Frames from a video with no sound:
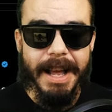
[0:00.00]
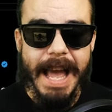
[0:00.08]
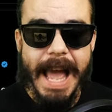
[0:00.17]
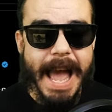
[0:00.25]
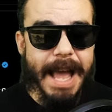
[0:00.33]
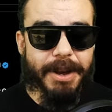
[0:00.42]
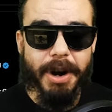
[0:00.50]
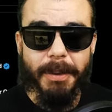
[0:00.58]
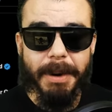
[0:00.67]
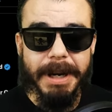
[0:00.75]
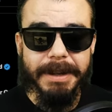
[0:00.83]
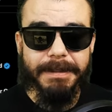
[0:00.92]
And you know
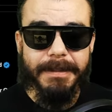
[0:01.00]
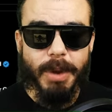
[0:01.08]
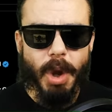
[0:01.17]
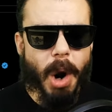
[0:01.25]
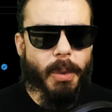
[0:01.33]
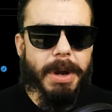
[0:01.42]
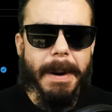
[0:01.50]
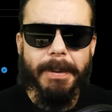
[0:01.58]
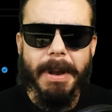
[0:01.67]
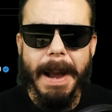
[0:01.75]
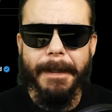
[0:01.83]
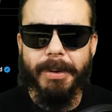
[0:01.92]
what? Are we
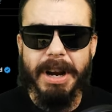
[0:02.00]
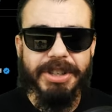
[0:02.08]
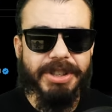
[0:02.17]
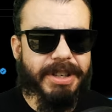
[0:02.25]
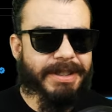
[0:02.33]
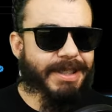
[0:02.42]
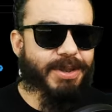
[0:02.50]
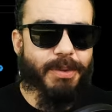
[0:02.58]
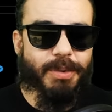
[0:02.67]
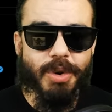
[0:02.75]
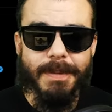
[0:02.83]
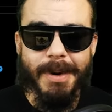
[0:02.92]
applying pressure? Is this a
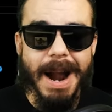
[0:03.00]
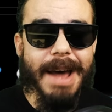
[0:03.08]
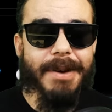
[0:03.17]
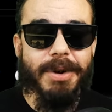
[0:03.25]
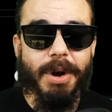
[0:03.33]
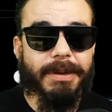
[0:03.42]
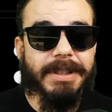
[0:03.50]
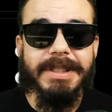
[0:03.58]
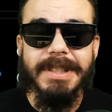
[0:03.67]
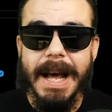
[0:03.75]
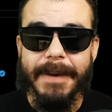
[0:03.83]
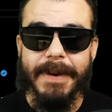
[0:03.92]
rumor? I don't know. This
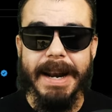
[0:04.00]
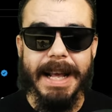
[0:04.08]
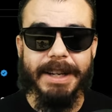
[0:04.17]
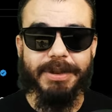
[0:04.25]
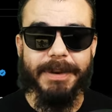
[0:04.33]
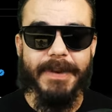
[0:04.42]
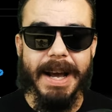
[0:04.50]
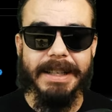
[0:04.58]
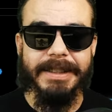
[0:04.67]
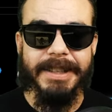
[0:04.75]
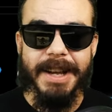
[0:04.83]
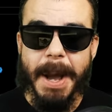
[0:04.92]
is not financial
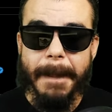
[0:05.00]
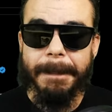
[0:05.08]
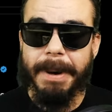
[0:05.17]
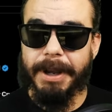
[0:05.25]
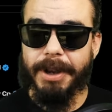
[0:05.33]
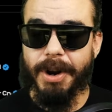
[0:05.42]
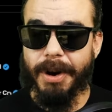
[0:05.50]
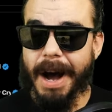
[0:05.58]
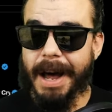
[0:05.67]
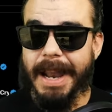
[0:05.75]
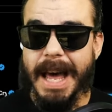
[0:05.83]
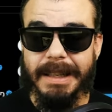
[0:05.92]
advice. But, you know,
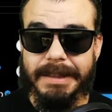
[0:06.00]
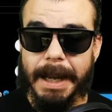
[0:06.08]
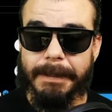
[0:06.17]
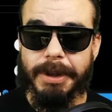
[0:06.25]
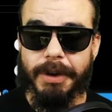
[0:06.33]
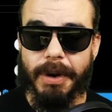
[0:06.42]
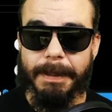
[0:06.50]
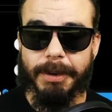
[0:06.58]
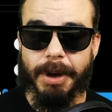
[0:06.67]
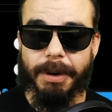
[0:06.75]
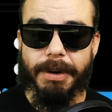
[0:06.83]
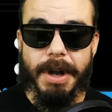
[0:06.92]
a lot of times in
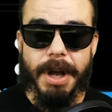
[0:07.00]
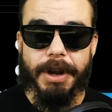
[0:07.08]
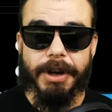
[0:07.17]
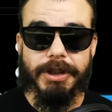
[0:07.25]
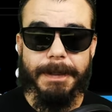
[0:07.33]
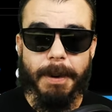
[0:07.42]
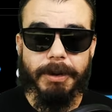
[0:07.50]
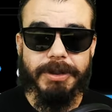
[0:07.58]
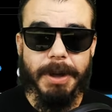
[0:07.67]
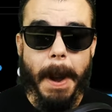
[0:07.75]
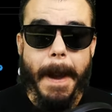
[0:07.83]
crypto, you're supposed to